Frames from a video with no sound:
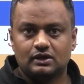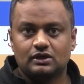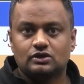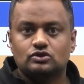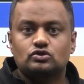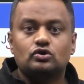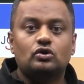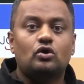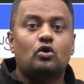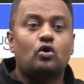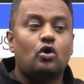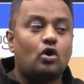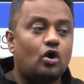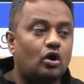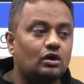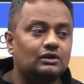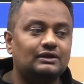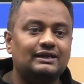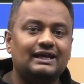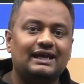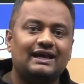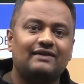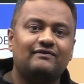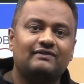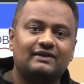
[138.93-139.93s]
So all
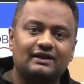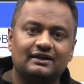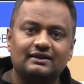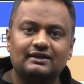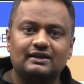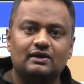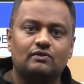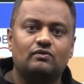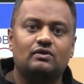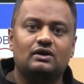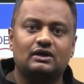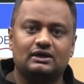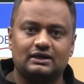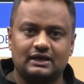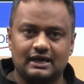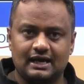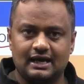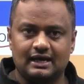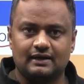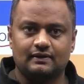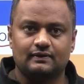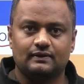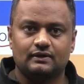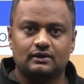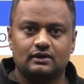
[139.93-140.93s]
they have done the work,
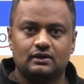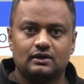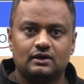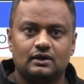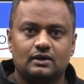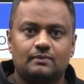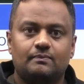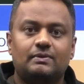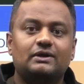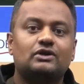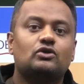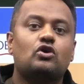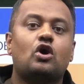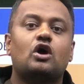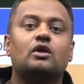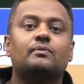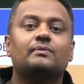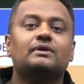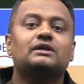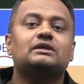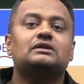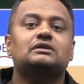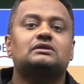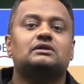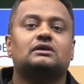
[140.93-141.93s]
but
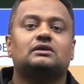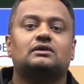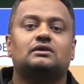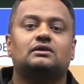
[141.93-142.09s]
government